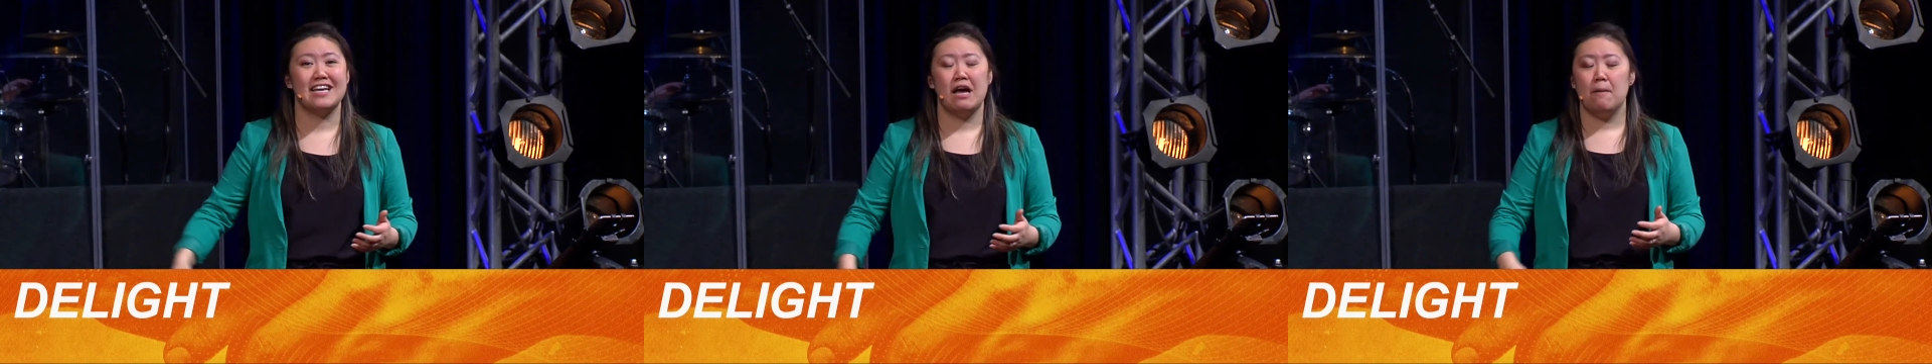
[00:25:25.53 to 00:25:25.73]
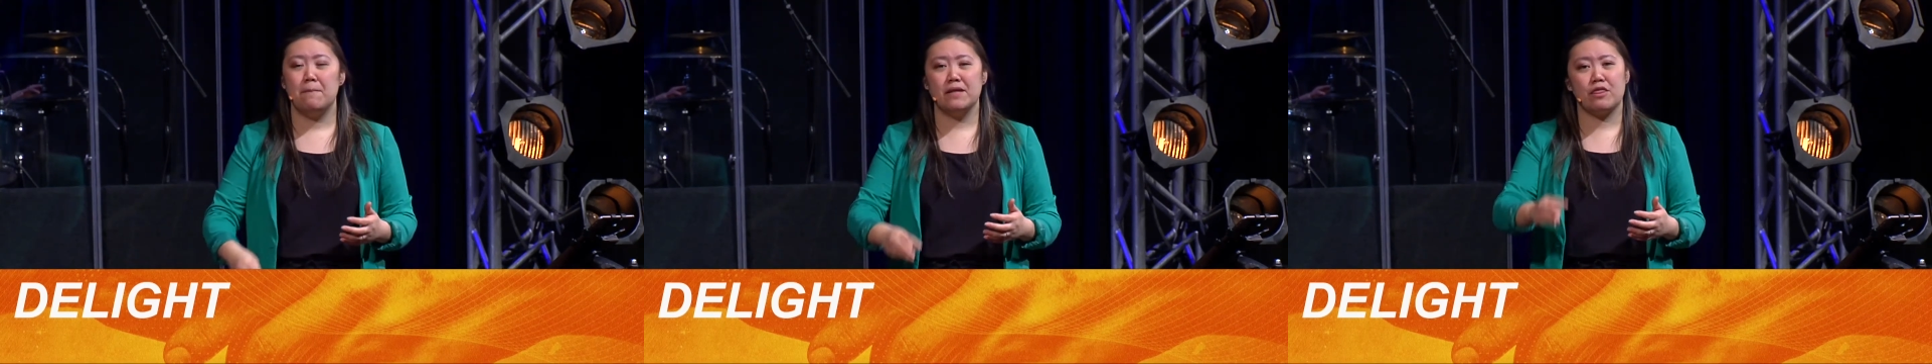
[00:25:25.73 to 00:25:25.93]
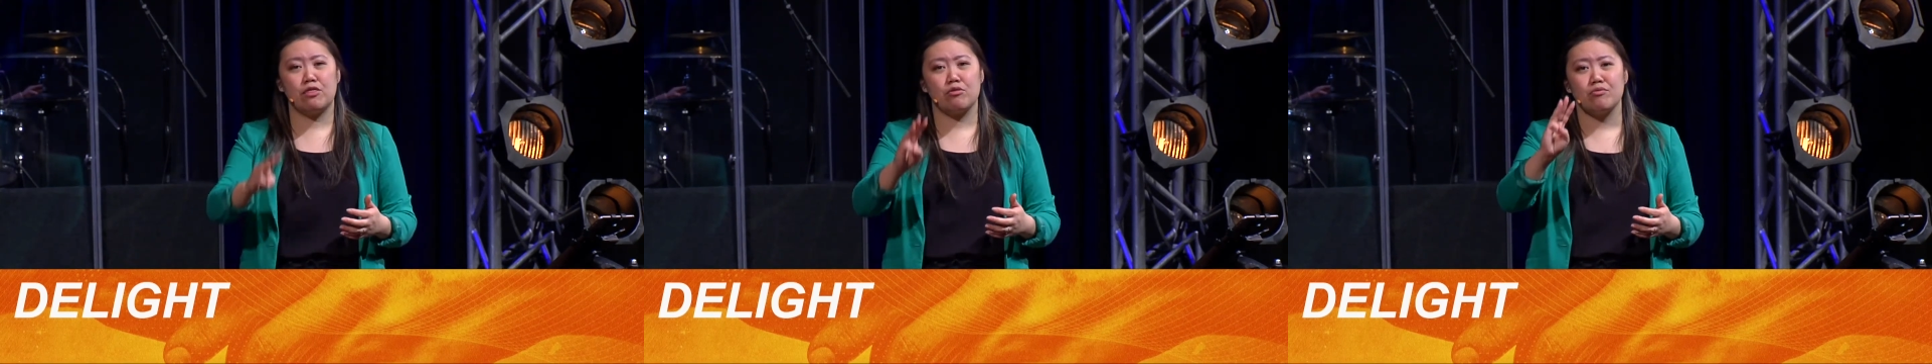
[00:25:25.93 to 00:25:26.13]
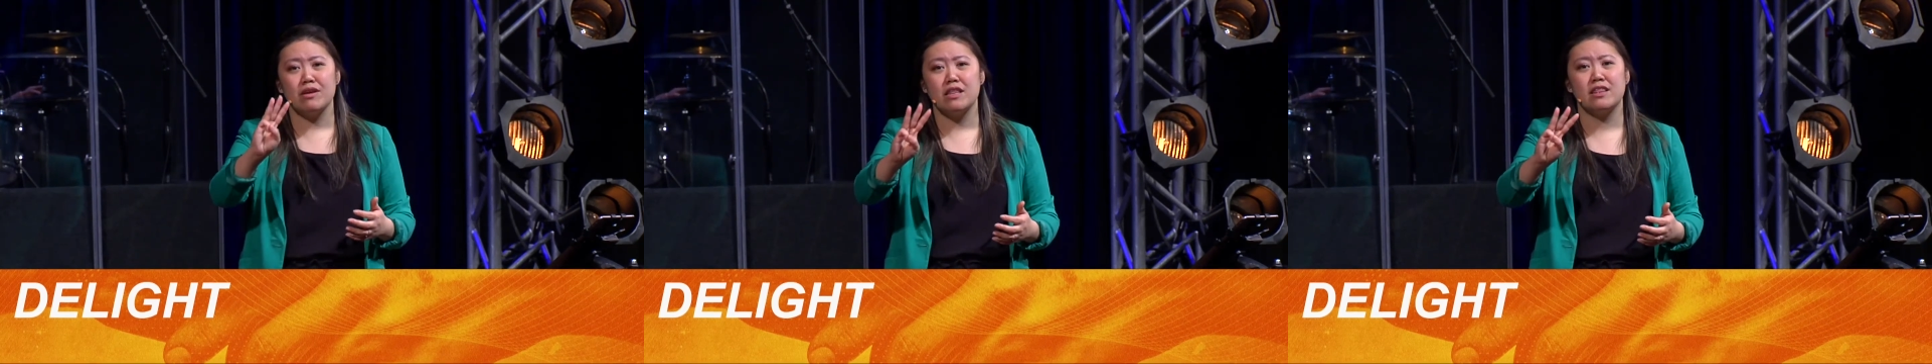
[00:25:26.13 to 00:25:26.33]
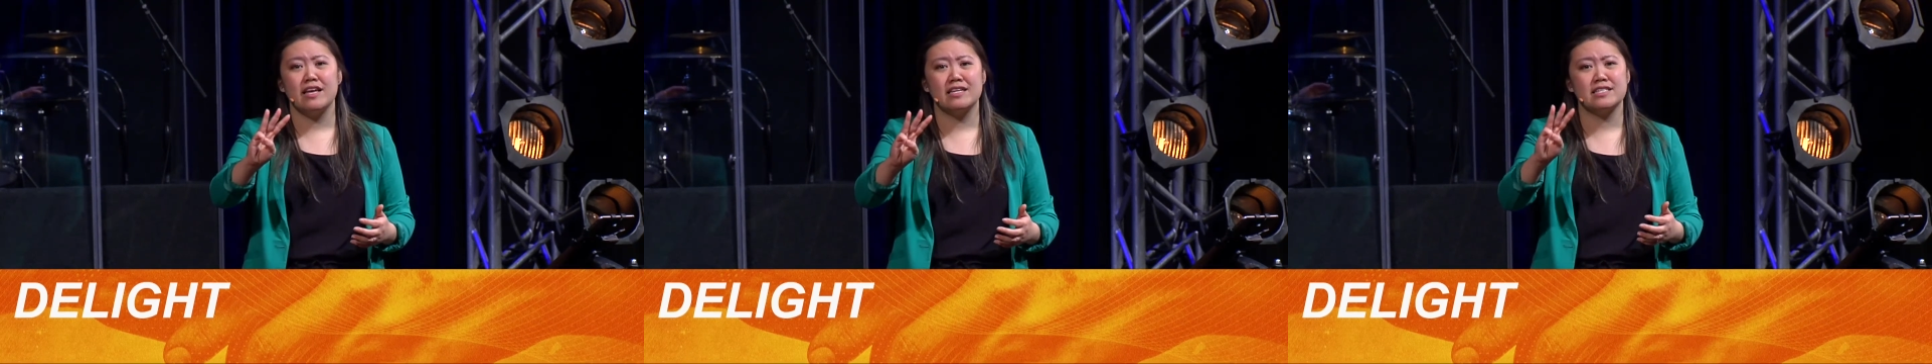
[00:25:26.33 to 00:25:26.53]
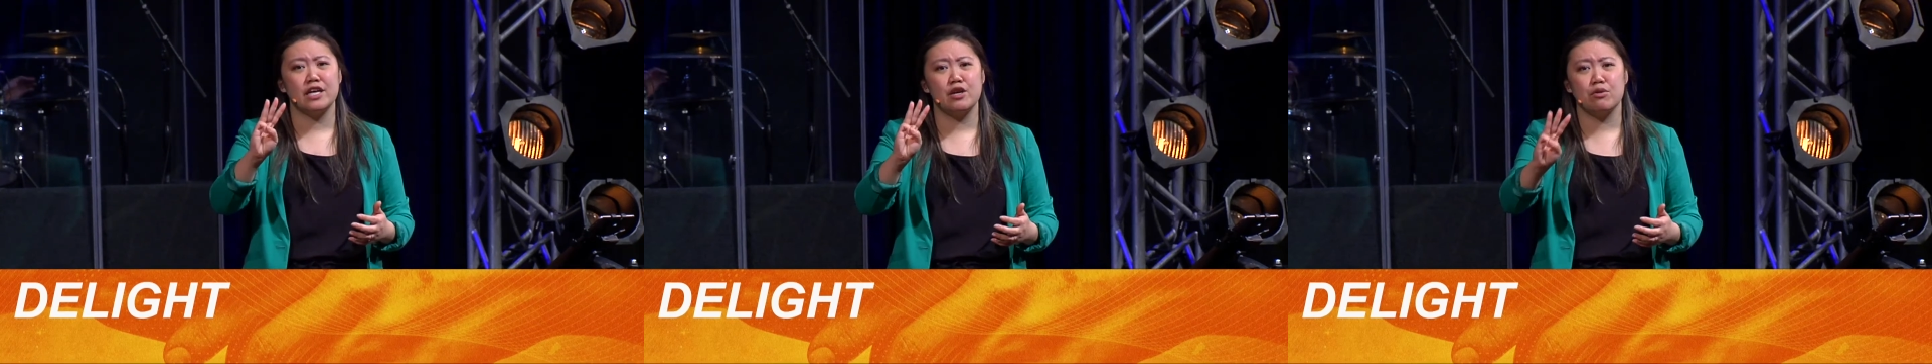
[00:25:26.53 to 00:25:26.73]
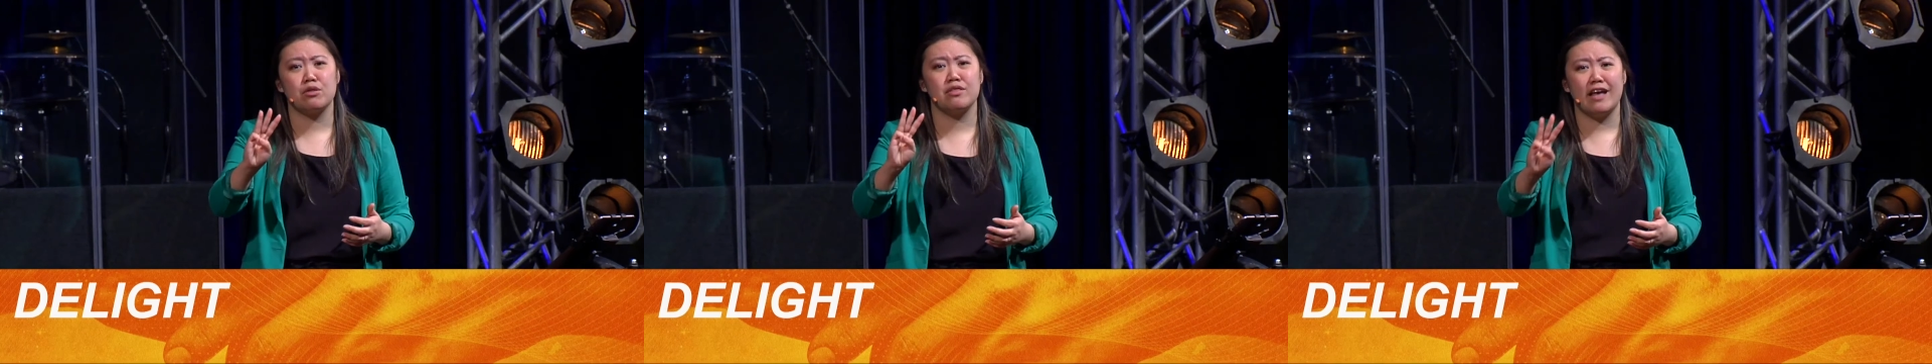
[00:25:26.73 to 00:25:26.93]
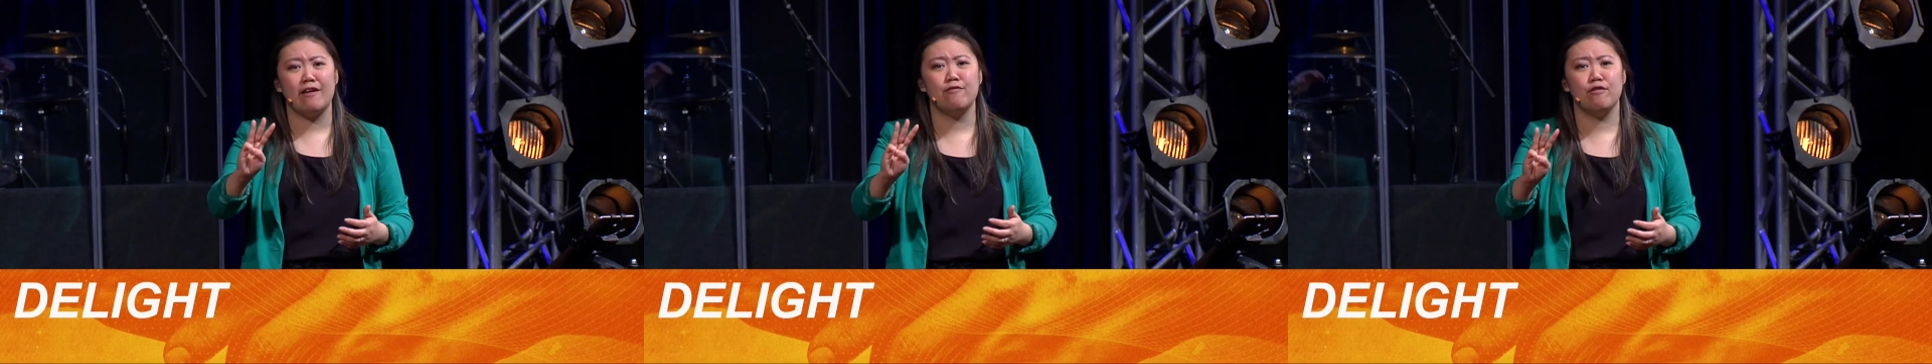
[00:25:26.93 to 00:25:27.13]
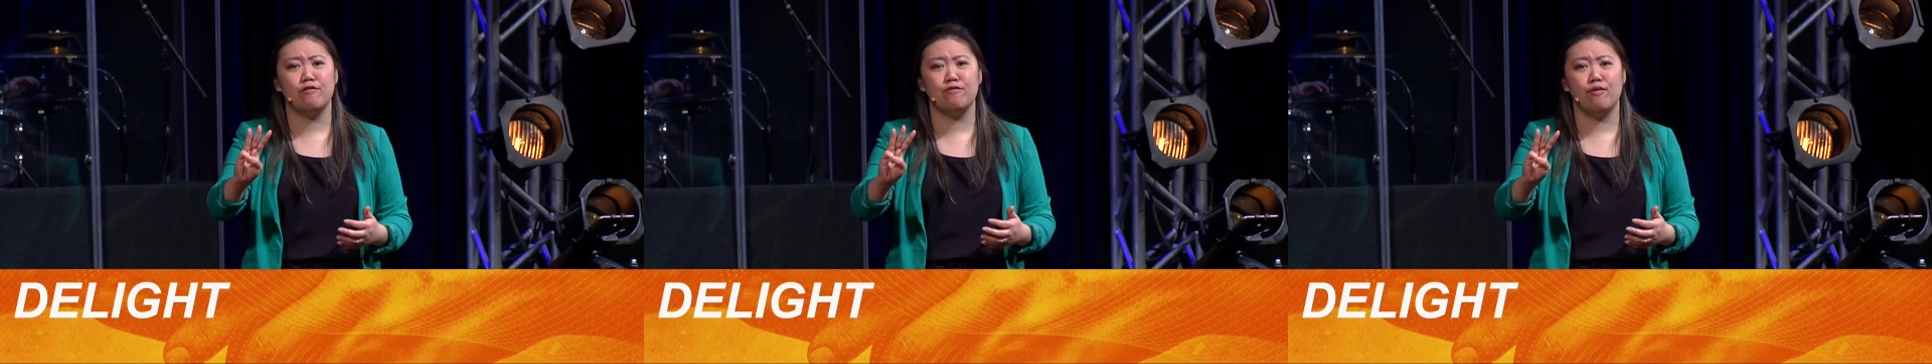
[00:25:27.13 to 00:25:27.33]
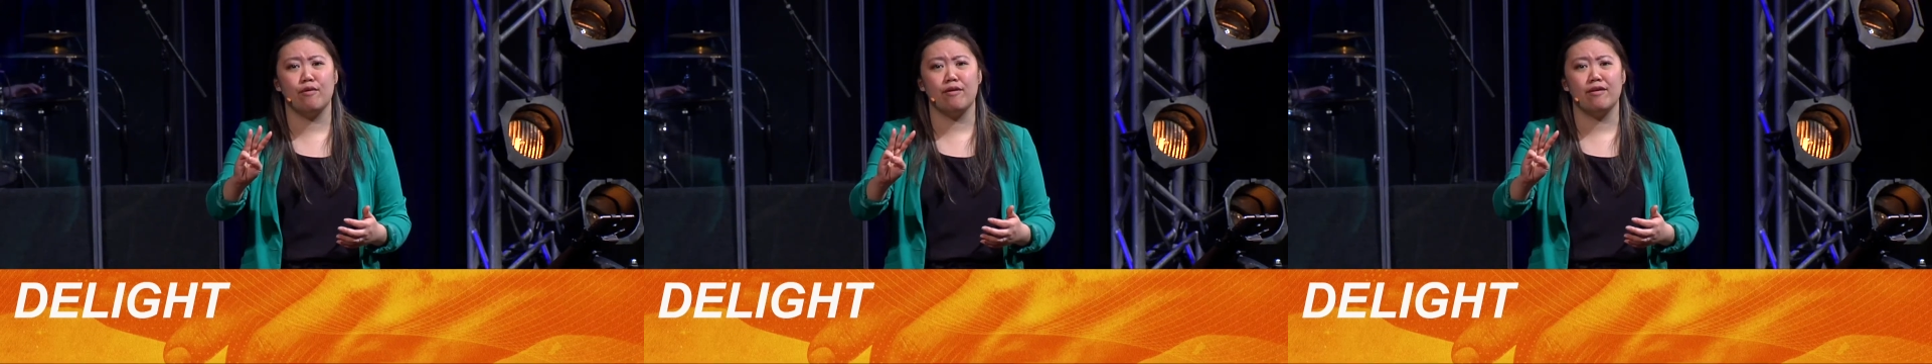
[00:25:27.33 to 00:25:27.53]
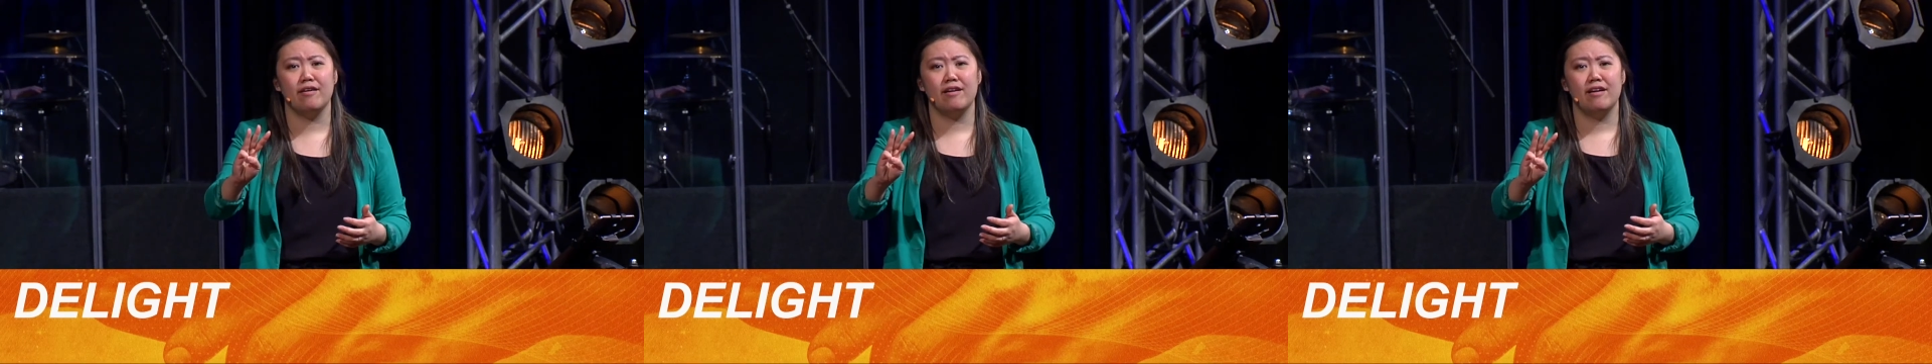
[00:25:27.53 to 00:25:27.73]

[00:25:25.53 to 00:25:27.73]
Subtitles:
but three things that you're thankful for.